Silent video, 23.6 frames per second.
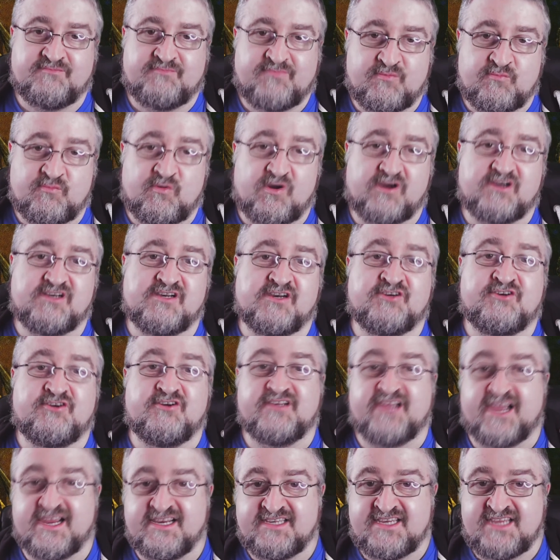working a good
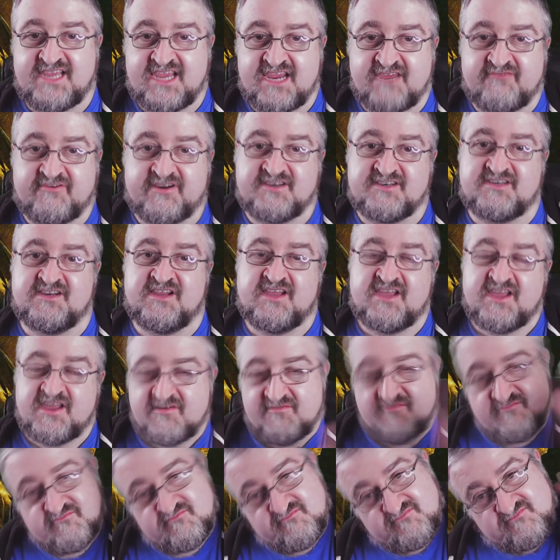idea and
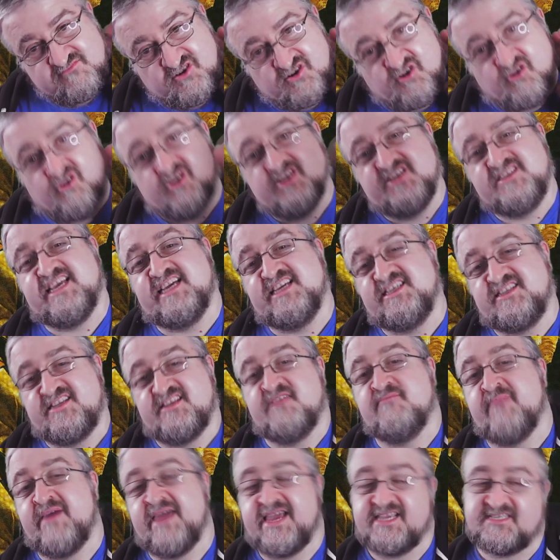consistently
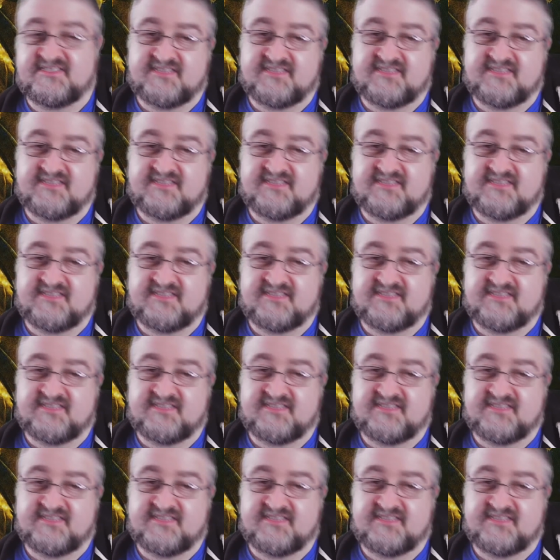miss